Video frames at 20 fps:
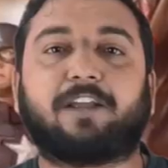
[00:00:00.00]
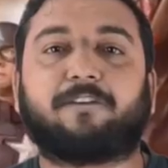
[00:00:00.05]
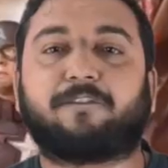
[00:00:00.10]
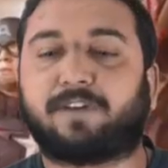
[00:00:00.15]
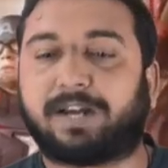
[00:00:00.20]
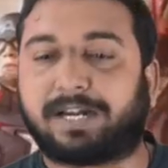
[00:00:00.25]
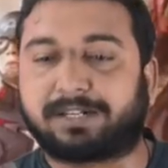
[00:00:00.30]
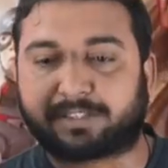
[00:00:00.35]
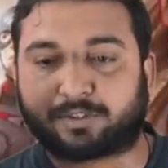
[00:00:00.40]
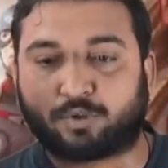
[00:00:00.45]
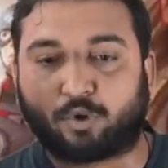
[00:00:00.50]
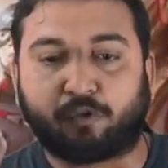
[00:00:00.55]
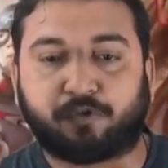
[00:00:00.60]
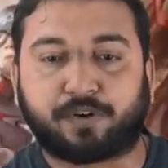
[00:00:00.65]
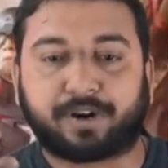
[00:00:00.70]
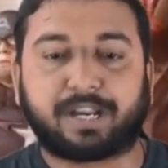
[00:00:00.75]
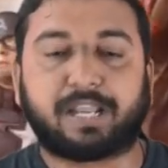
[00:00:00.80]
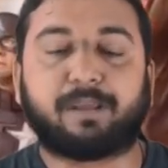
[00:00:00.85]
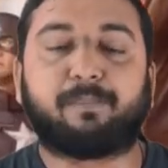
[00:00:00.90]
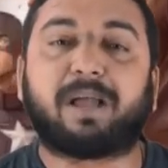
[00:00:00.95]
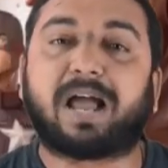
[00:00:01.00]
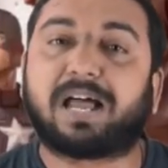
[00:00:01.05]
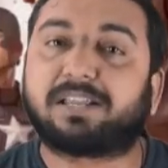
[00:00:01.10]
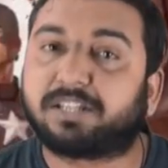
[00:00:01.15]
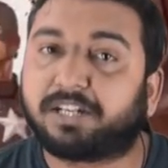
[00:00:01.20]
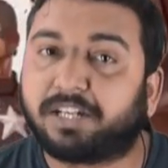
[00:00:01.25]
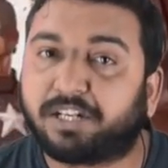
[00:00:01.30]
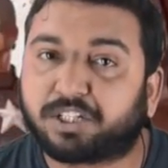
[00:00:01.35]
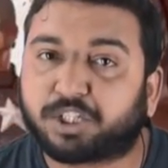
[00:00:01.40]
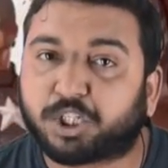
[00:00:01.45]
if, let's go for
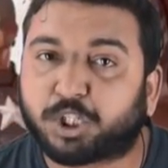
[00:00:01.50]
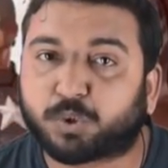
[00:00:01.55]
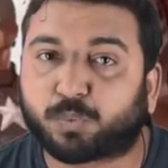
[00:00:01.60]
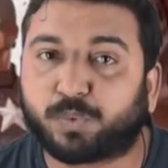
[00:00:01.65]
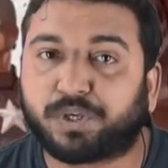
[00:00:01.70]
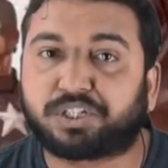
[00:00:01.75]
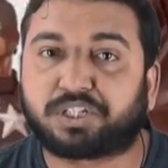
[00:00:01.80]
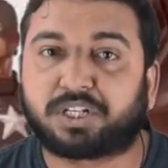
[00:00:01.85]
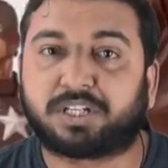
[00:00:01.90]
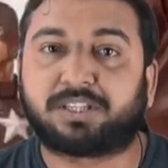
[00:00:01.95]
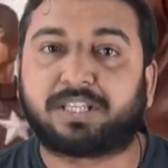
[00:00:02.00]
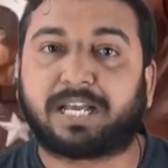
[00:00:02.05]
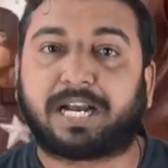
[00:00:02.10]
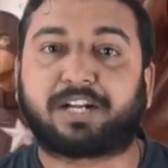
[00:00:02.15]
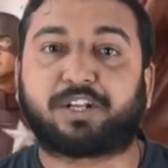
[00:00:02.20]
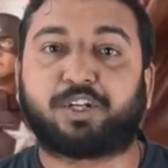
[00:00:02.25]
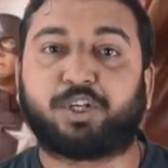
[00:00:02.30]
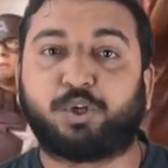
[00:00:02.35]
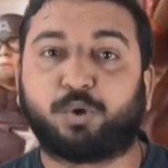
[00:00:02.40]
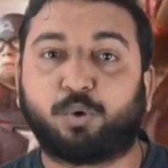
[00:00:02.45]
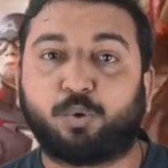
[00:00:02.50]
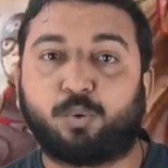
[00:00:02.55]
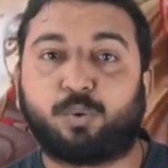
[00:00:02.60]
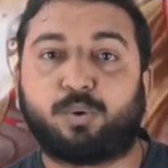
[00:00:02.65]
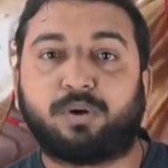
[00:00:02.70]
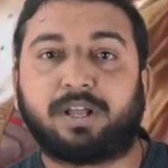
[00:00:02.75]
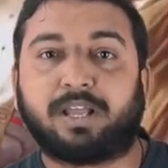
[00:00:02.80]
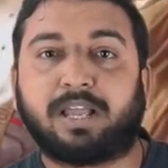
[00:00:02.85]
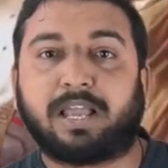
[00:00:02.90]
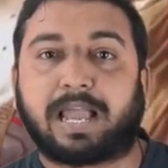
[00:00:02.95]
imaginary situation that
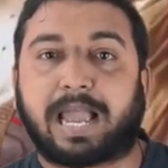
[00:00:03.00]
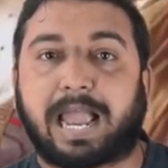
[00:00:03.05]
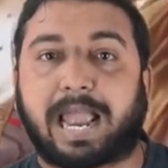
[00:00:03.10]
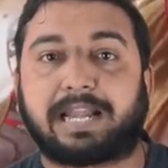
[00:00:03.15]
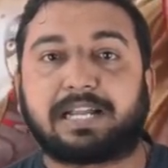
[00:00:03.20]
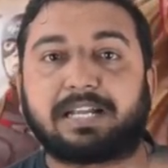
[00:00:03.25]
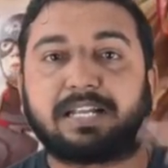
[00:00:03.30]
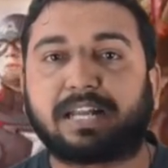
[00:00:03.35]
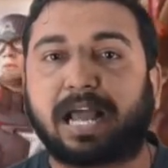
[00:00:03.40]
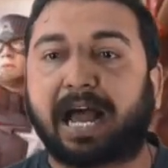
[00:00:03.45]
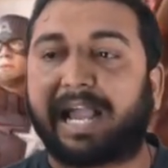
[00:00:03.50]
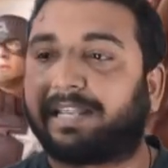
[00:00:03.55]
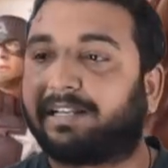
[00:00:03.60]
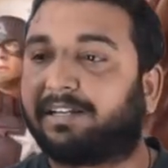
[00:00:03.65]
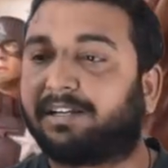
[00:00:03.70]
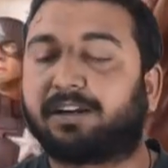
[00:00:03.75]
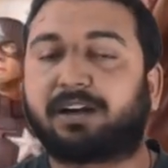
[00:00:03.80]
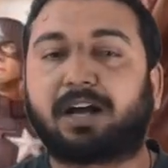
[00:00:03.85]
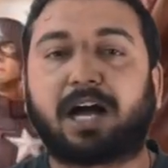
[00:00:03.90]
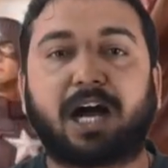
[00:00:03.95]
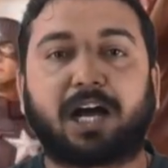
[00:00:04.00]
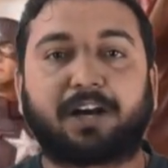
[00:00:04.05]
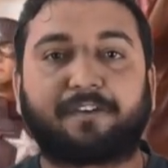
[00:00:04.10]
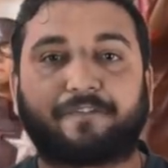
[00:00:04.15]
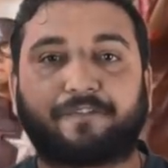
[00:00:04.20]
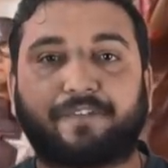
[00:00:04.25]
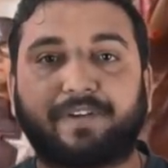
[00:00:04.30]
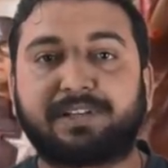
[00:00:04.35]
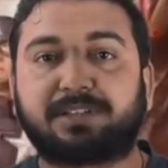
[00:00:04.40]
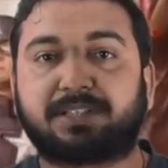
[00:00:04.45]
you and tiger are
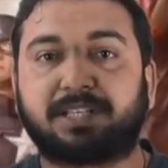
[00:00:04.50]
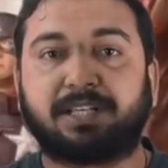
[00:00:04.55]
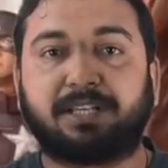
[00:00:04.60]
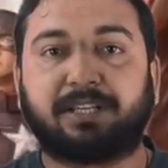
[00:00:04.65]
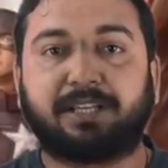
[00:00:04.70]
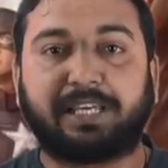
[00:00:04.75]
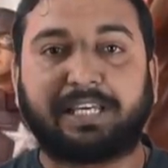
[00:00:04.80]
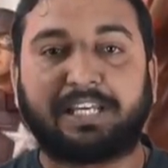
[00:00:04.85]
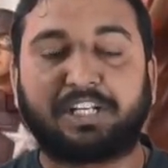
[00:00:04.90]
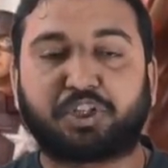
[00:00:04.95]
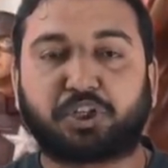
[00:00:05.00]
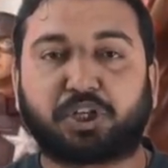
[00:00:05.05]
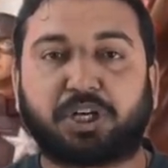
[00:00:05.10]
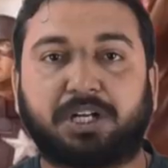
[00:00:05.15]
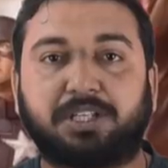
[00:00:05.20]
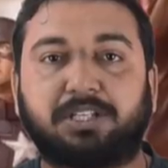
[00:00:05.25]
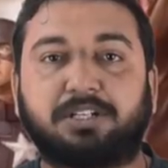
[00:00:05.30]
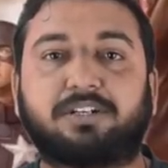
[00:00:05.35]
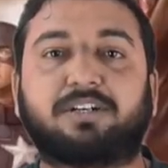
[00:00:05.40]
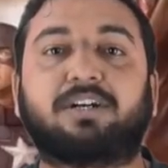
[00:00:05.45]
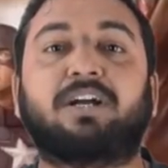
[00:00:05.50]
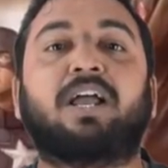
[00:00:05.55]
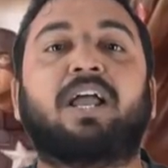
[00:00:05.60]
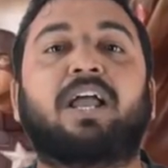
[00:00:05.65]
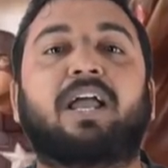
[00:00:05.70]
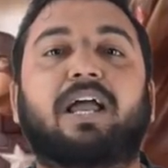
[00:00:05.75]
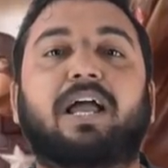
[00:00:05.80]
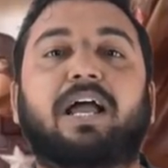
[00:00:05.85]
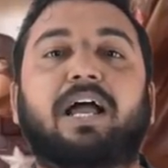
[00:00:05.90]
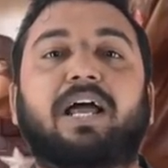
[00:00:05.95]
facing each other,
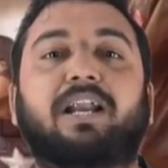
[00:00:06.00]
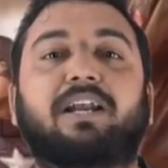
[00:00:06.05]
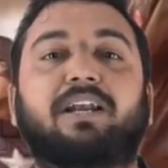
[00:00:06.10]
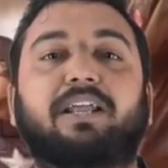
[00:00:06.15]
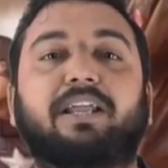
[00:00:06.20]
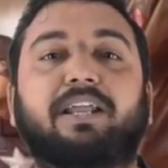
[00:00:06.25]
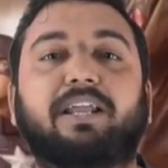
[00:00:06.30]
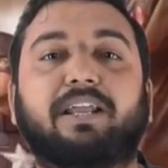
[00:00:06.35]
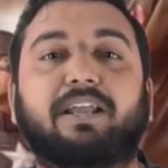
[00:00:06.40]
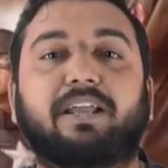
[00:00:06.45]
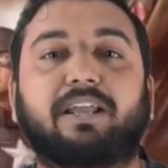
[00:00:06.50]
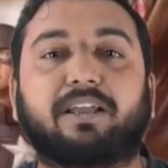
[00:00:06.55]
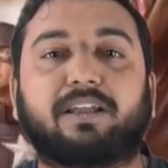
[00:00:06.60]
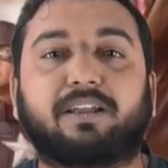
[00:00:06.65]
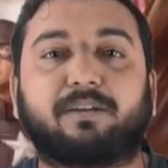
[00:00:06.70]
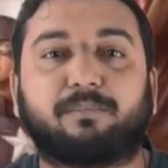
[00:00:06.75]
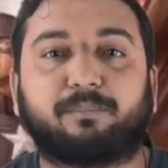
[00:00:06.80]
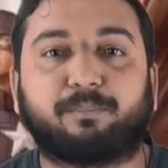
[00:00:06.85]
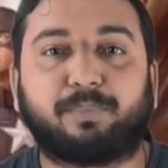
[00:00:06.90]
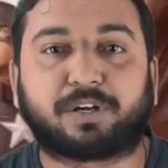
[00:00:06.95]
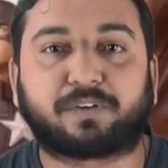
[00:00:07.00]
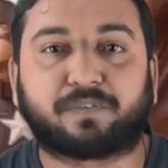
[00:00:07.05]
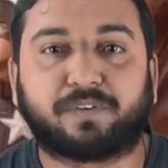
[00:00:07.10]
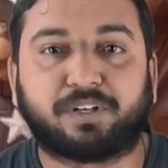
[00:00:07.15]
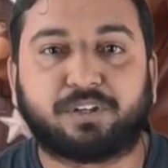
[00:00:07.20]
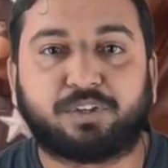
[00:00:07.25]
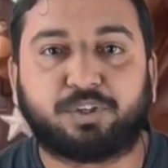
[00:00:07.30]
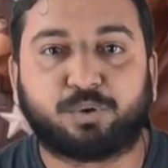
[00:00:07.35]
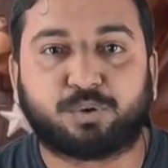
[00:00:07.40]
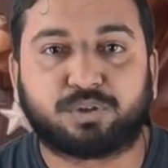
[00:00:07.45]
and
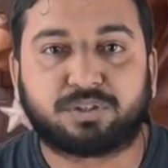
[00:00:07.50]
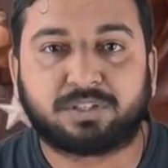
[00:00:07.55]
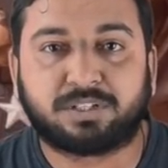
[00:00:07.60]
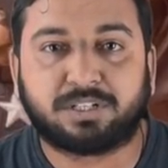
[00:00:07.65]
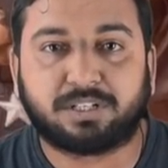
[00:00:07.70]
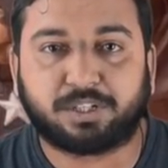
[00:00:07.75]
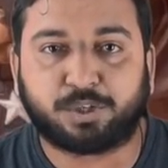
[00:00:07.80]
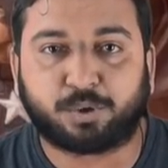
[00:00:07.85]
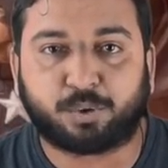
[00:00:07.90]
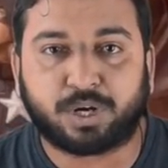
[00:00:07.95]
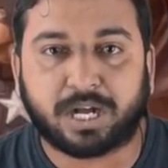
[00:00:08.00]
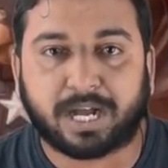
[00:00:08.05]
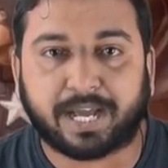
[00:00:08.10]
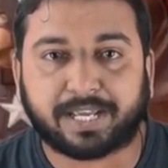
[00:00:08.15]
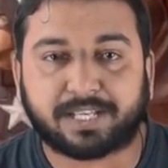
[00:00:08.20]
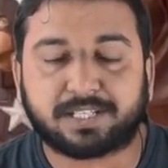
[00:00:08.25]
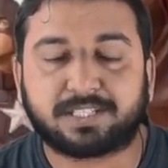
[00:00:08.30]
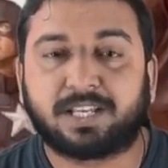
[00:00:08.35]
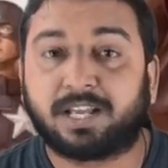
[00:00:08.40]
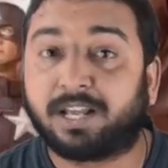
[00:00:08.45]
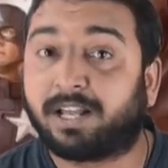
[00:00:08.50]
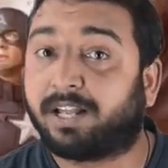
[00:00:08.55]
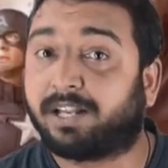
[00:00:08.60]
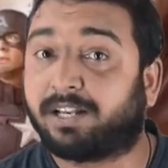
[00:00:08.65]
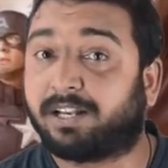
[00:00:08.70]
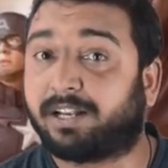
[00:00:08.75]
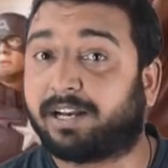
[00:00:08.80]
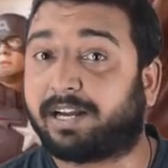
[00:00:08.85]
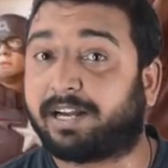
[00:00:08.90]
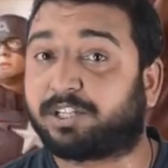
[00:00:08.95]
between you guys,
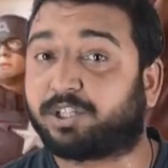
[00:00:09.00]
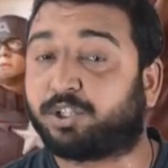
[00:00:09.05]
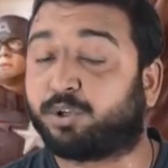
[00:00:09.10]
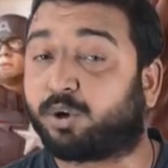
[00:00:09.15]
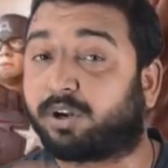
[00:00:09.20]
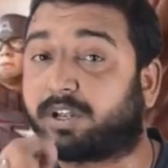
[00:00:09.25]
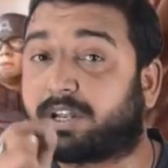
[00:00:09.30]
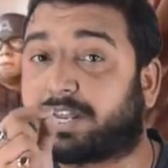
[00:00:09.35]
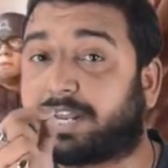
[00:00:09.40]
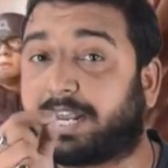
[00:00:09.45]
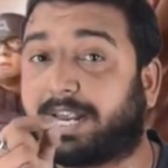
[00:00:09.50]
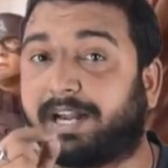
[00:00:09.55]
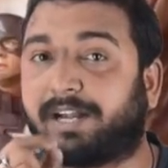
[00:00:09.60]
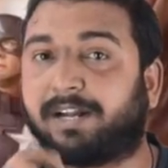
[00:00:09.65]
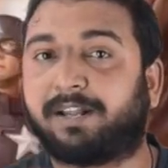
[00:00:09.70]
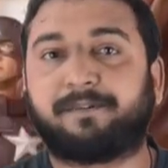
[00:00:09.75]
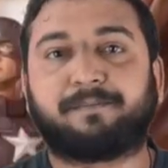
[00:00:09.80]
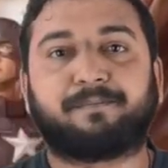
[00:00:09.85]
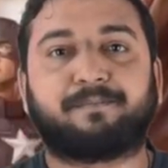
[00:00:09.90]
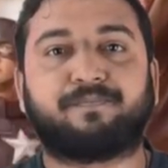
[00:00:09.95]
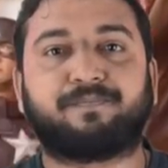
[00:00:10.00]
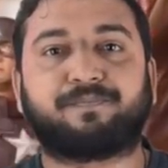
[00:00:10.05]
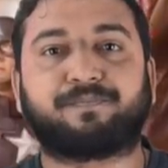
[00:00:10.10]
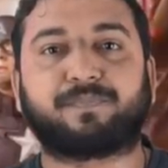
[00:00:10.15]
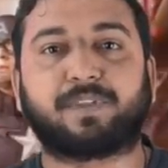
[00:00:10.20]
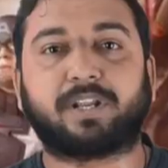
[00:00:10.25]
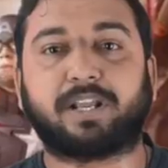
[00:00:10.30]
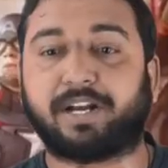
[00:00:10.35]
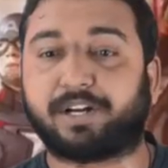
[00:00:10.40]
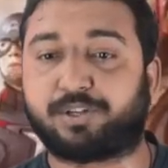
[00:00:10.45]
it's your kid,
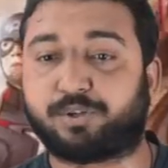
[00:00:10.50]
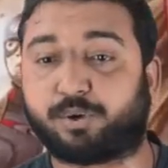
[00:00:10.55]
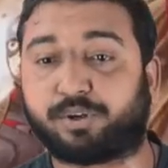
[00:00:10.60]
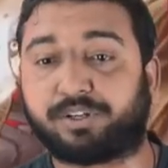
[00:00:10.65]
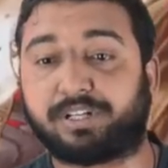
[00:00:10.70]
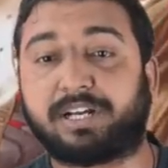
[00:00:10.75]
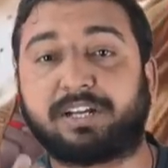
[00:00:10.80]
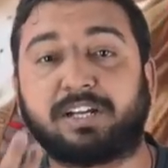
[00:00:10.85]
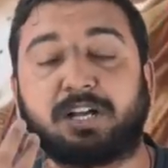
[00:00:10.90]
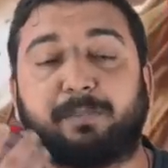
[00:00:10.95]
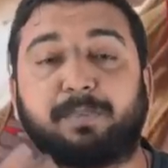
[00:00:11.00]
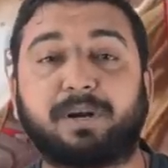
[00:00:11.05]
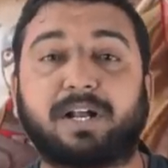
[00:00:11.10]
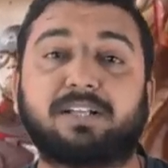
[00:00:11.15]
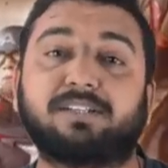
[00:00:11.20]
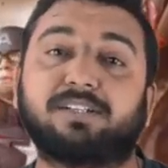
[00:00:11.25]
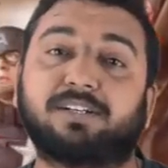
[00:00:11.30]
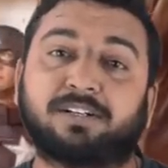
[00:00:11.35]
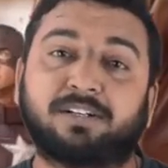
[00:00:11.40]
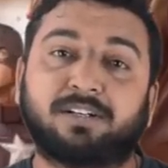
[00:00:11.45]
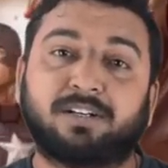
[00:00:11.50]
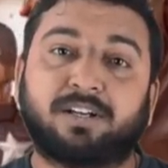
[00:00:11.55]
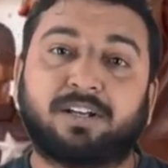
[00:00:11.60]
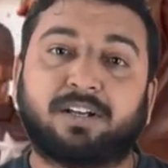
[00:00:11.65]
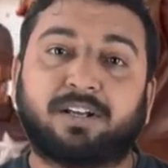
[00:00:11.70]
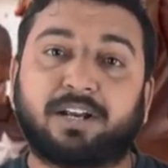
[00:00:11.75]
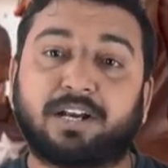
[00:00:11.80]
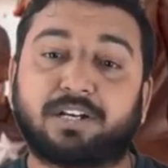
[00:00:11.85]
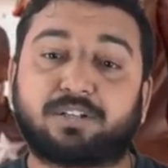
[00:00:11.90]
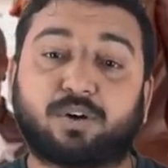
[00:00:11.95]
it's your younger brother,
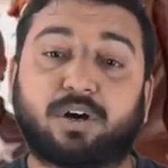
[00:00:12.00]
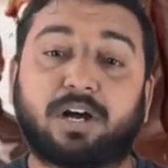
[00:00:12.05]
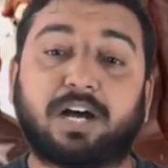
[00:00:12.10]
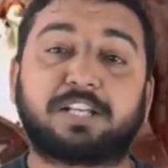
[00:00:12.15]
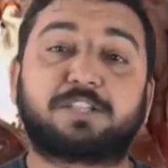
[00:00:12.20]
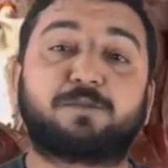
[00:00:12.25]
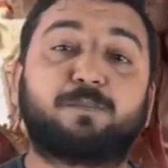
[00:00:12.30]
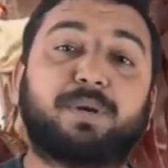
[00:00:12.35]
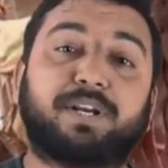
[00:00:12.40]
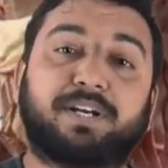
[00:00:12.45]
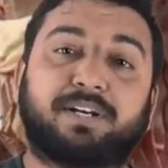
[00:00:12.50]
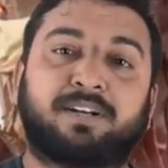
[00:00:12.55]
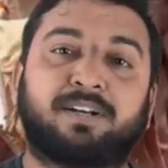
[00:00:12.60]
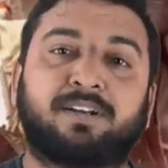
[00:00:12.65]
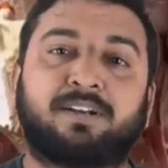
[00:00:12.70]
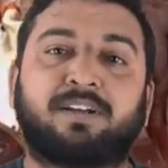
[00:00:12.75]
it's your husband.